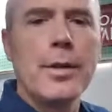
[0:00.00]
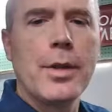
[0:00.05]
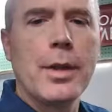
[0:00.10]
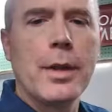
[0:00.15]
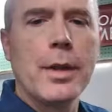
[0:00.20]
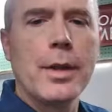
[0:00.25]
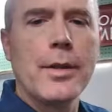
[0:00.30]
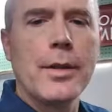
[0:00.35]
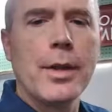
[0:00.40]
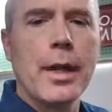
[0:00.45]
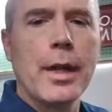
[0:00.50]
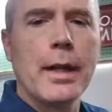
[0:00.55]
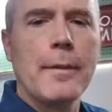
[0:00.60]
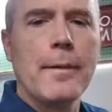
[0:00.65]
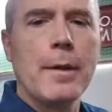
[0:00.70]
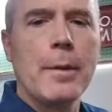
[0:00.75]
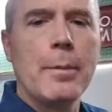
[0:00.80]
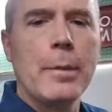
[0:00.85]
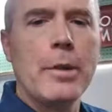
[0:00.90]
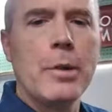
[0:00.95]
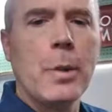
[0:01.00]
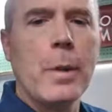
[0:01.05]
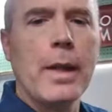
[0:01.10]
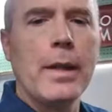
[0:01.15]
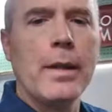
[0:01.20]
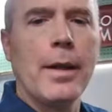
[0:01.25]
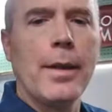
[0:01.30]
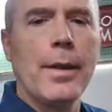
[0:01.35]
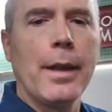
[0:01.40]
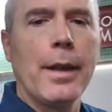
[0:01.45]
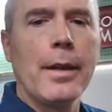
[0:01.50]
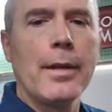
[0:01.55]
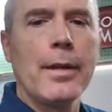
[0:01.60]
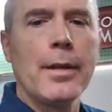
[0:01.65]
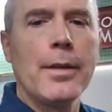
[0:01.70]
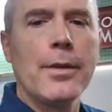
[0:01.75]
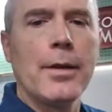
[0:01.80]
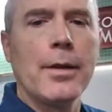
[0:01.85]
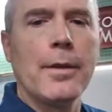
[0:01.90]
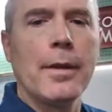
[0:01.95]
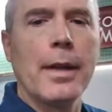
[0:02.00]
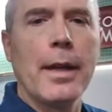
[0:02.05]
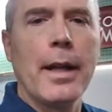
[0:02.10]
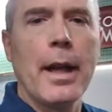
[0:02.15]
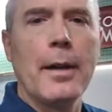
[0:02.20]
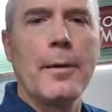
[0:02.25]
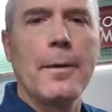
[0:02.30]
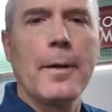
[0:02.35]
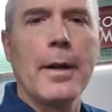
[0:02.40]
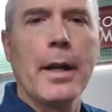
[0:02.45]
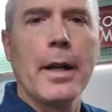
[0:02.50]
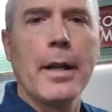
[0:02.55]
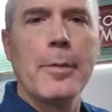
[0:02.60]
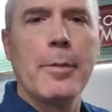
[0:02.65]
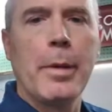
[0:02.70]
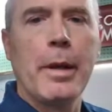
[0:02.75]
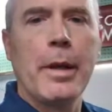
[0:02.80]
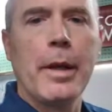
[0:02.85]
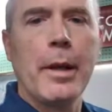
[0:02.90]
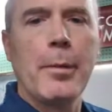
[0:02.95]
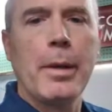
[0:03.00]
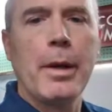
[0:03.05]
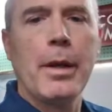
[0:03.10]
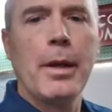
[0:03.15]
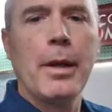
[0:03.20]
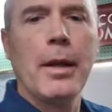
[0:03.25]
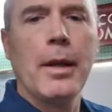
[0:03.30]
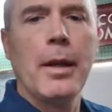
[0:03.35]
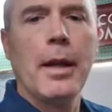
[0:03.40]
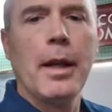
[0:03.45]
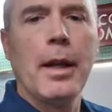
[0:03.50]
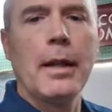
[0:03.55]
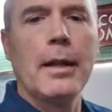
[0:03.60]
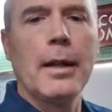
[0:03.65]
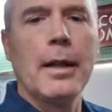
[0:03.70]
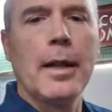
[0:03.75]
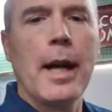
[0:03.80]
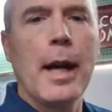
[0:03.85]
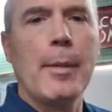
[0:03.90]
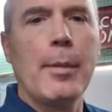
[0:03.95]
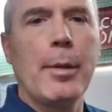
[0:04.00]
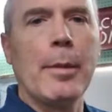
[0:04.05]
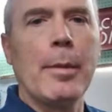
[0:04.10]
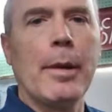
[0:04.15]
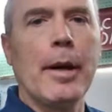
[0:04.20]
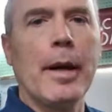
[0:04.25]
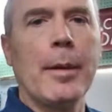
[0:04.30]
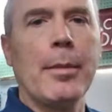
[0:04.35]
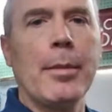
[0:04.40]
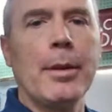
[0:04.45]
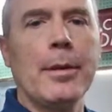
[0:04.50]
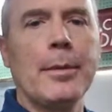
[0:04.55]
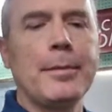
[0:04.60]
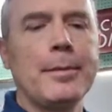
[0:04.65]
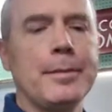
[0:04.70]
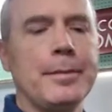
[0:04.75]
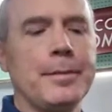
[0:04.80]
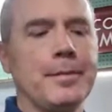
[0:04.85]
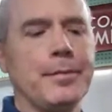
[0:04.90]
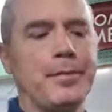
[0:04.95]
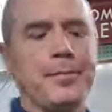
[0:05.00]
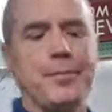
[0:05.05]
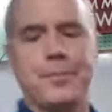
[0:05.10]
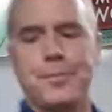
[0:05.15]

you could see it's kind of in between the thickness of the galvanized pipe and the copper pipe.